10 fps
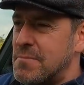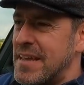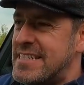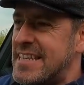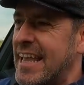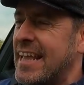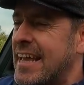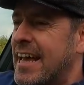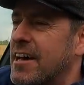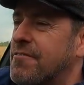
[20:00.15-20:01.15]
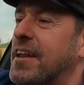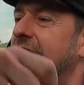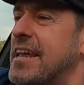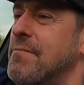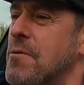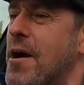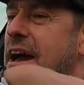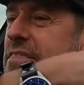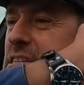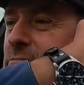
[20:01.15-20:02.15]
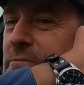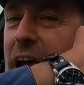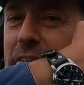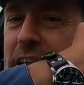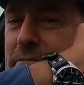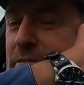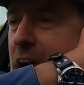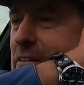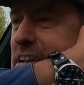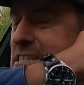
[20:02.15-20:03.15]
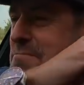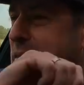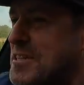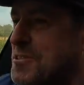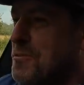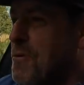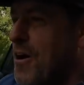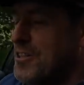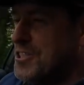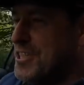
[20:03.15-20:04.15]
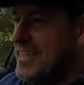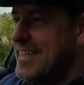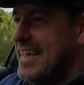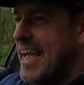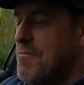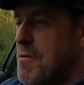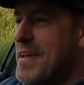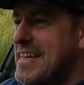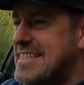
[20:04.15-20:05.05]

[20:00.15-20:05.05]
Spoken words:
meeting and for letting me wear this very special watch. It will be a